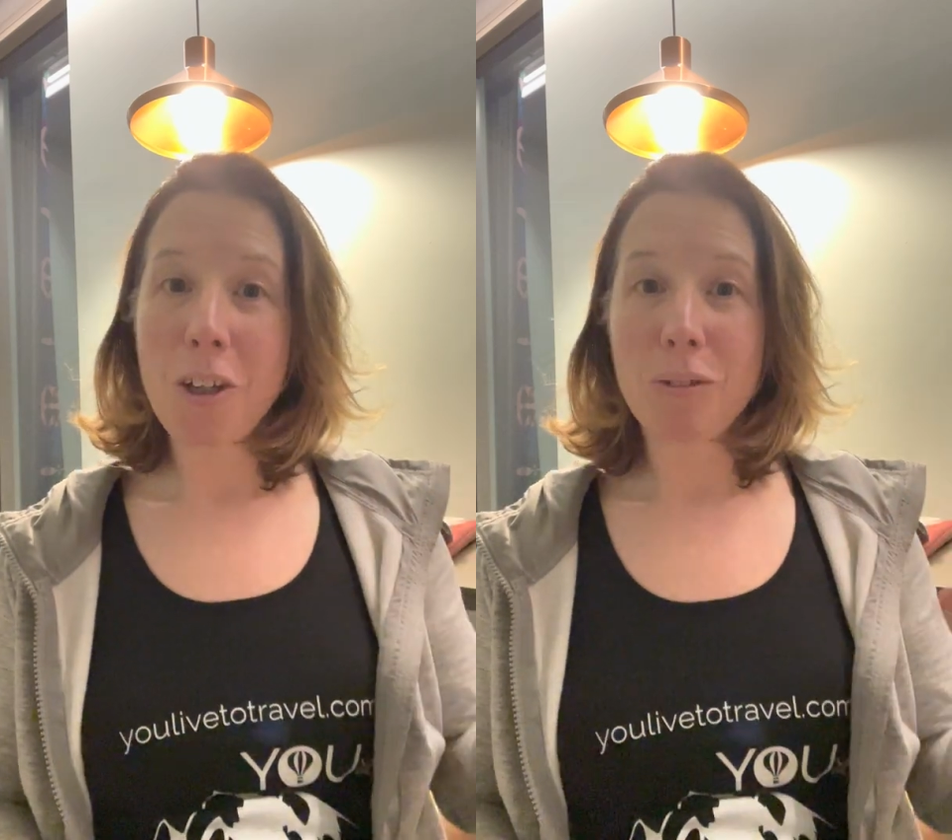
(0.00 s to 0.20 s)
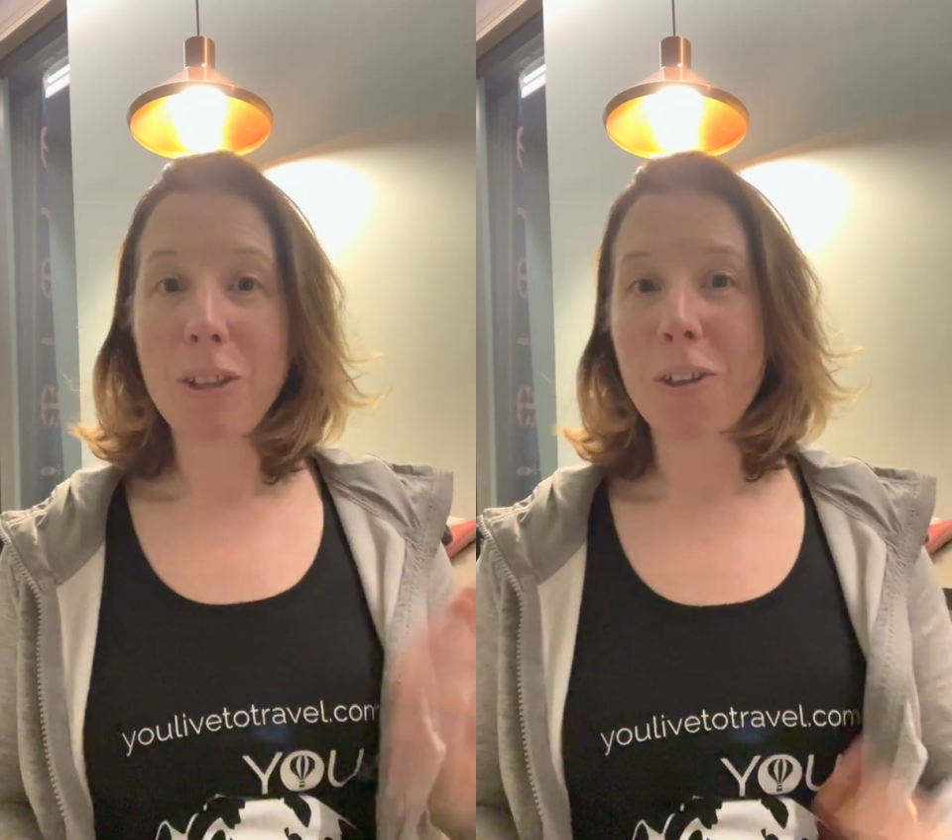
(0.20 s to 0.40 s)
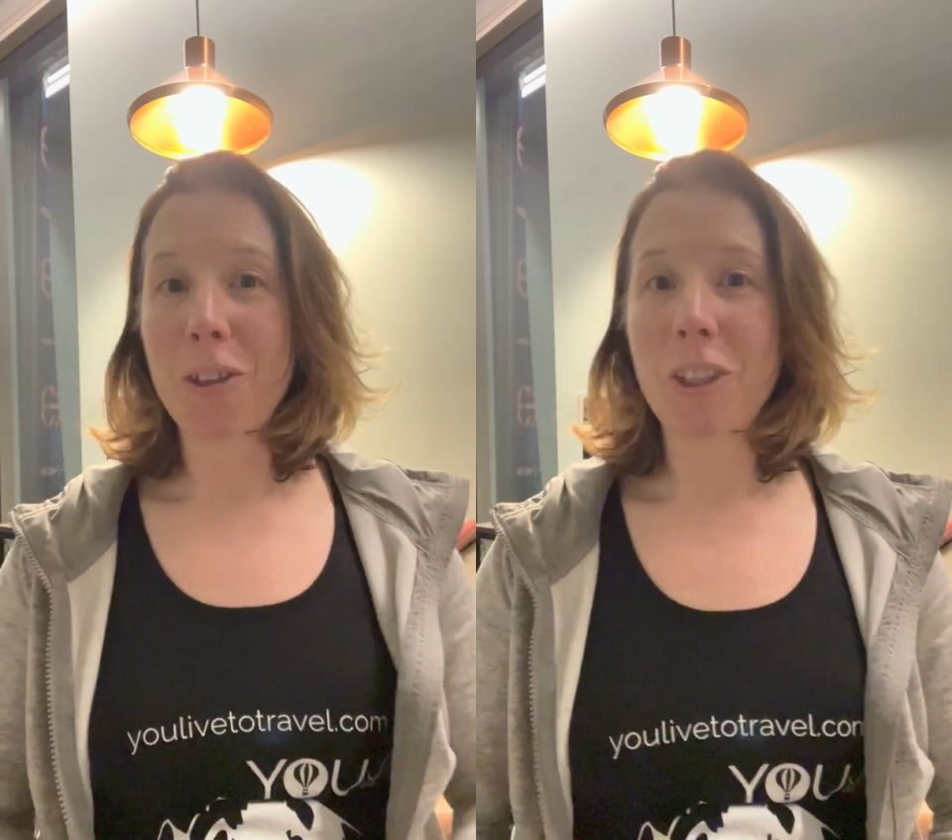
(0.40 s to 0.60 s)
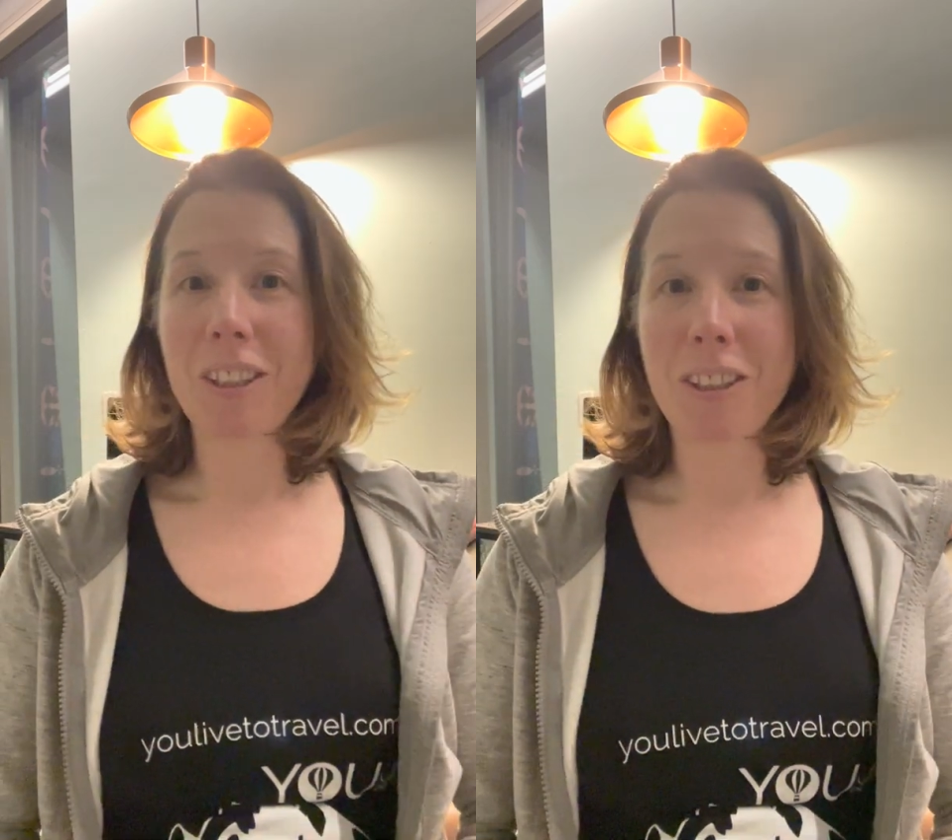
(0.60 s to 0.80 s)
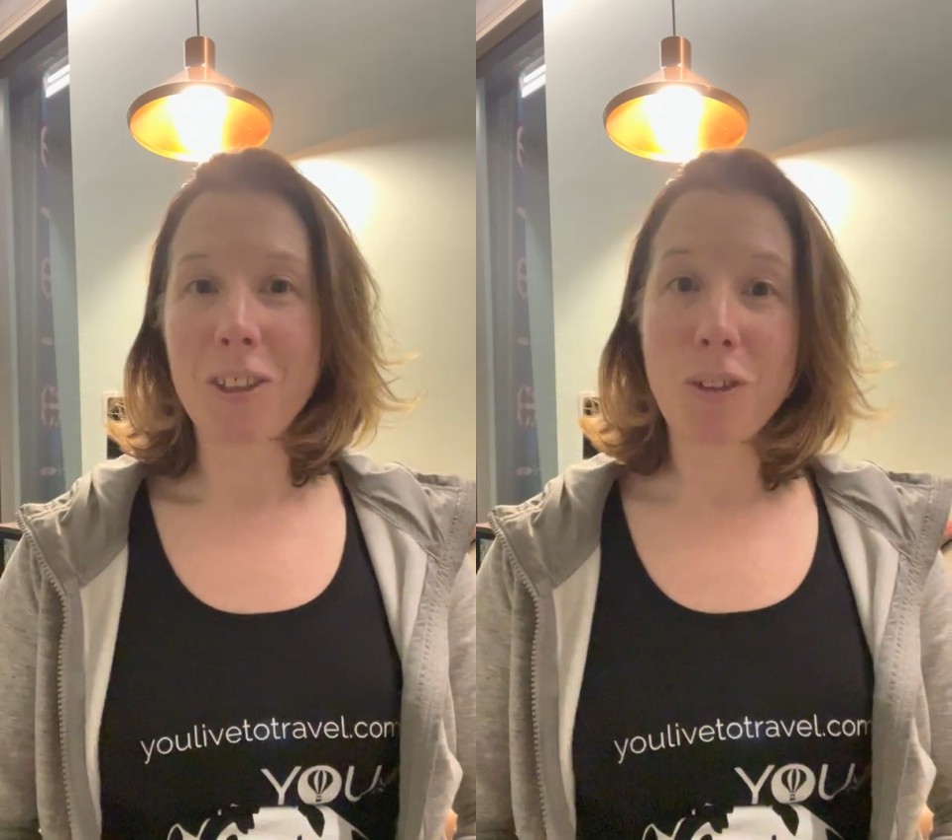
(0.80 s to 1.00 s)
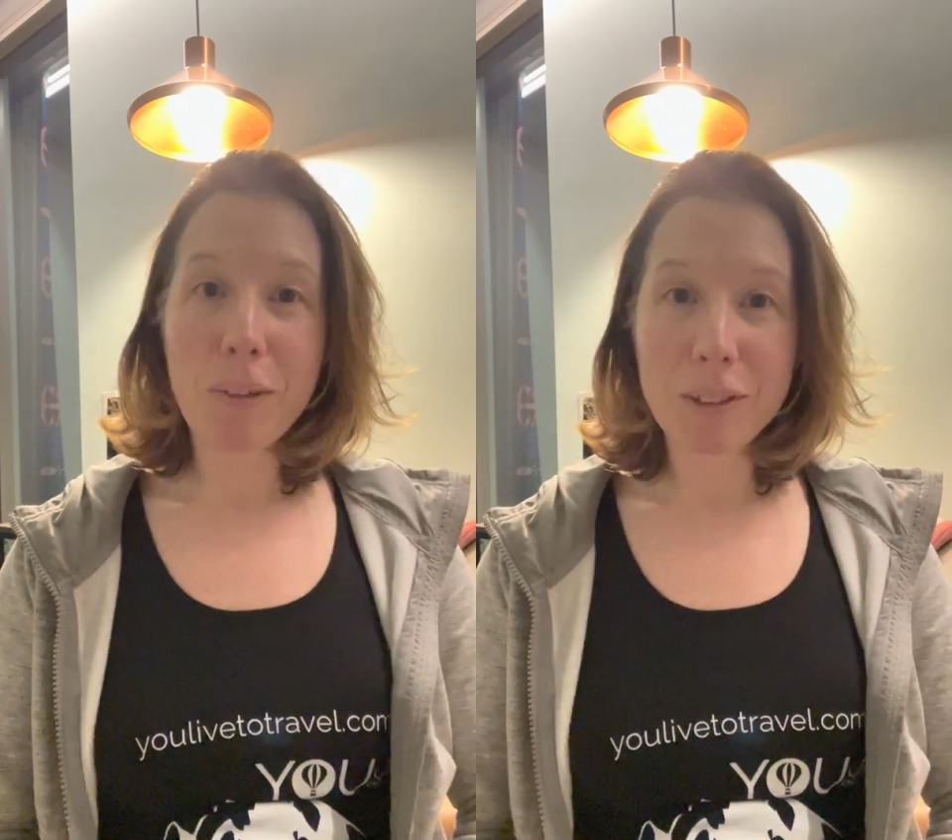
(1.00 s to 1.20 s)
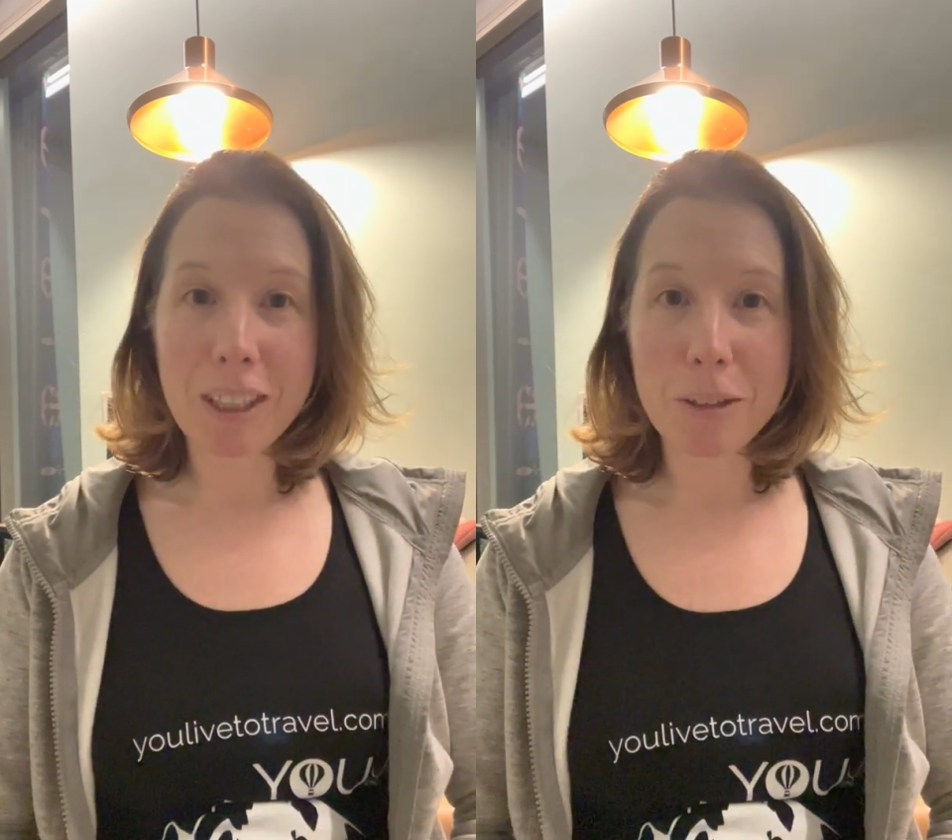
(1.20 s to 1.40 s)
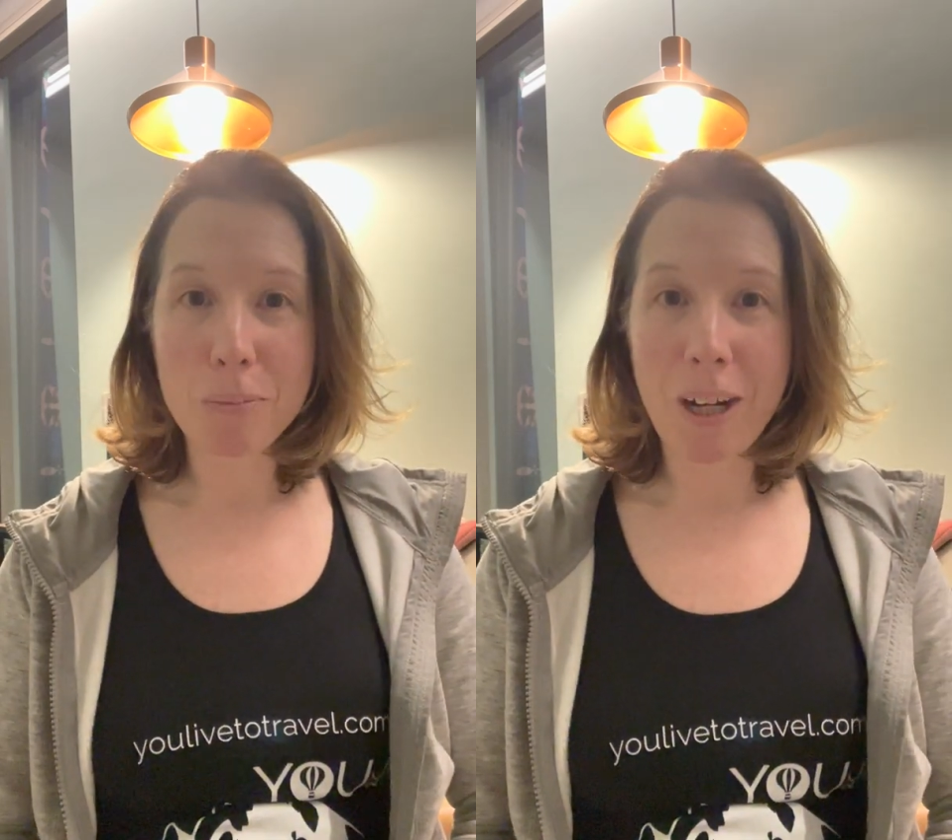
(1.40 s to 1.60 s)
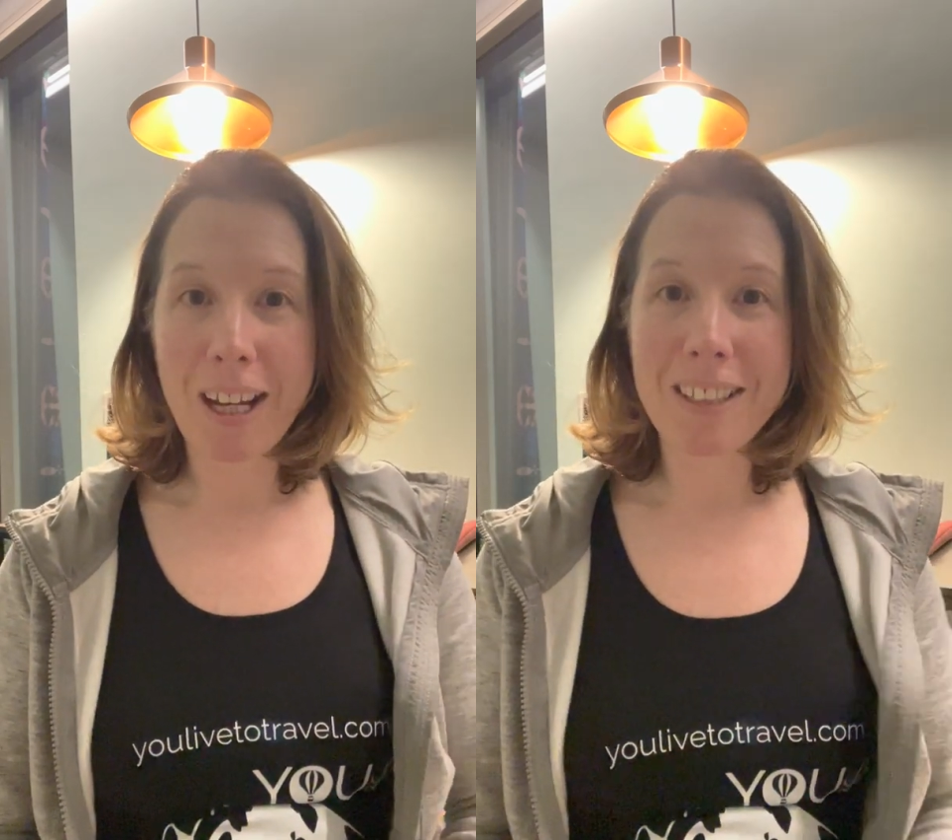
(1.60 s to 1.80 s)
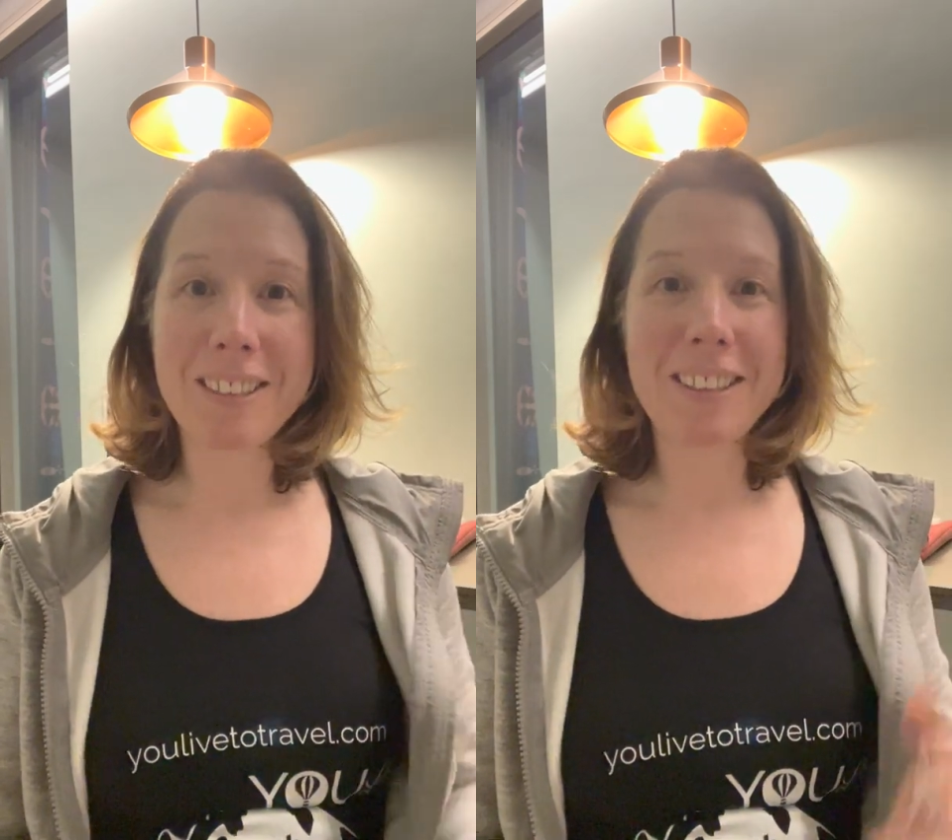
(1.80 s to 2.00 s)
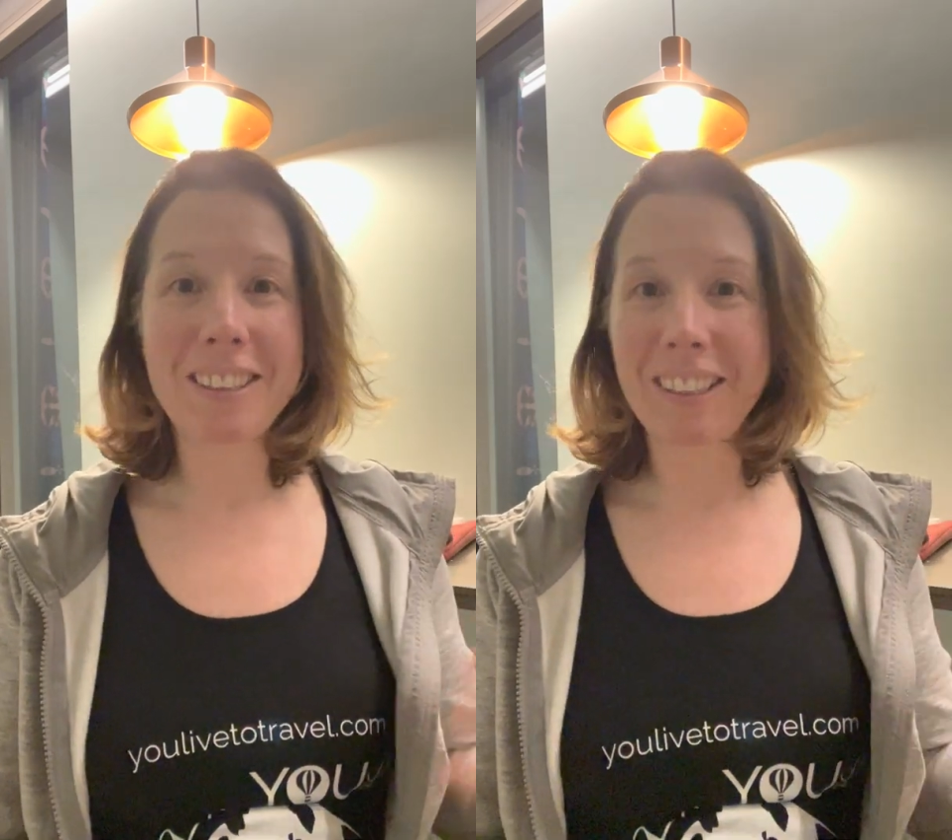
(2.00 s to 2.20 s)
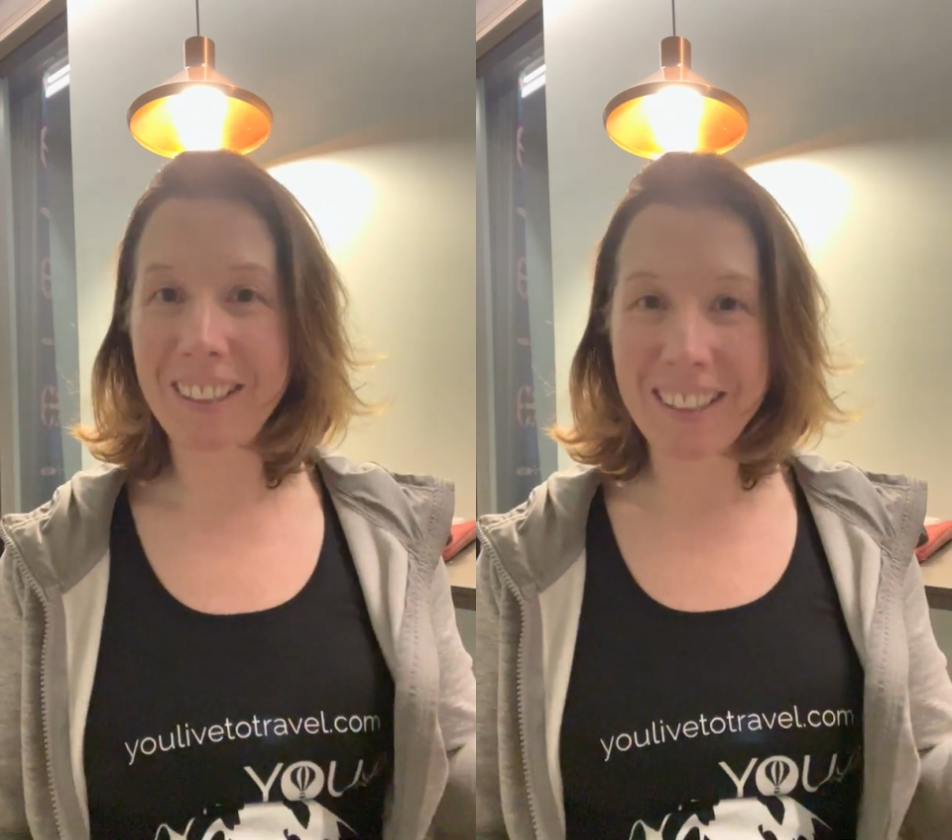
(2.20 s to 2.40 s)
relaunching a travel tech brand